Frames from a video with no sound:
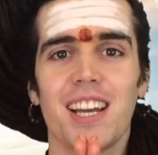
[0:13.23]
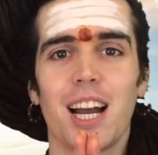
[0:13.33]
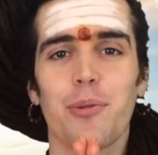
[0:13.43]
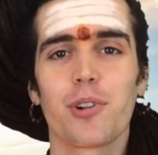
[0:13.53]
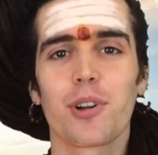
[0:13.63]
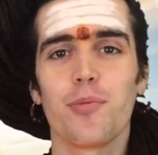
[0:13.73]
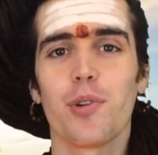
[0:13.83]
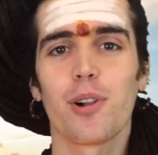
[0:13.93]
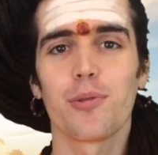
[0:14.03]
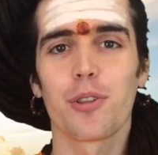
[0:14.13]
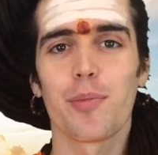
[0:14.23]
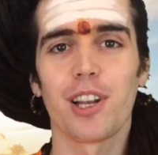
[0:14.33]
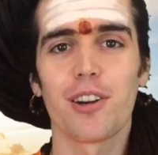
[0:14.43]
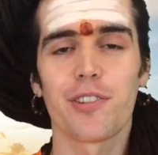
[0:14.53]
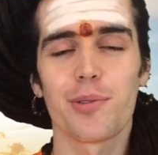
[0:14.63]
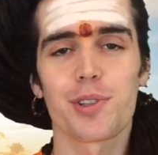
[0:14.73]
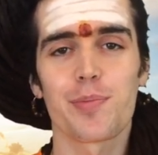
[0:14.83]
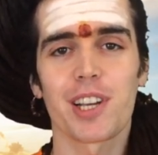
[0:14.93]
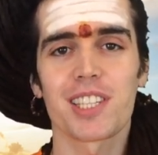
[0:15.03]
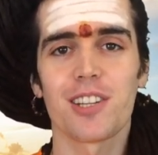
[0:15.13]
I welcome you all with my love and
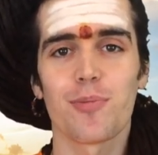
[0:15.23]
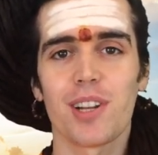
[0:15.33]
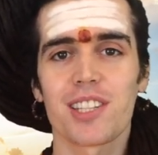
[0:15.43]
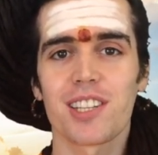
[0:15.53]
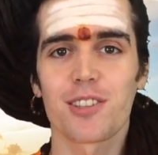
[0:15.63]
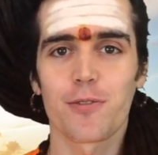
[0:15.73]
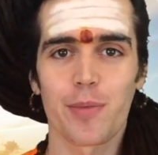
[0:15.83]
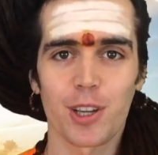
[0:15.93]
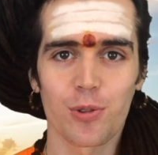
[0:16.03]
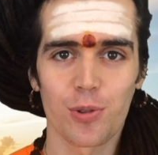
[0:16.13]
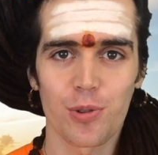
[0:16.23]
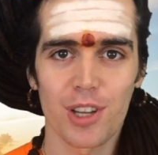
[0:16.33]
respects and the blessings of my Guru,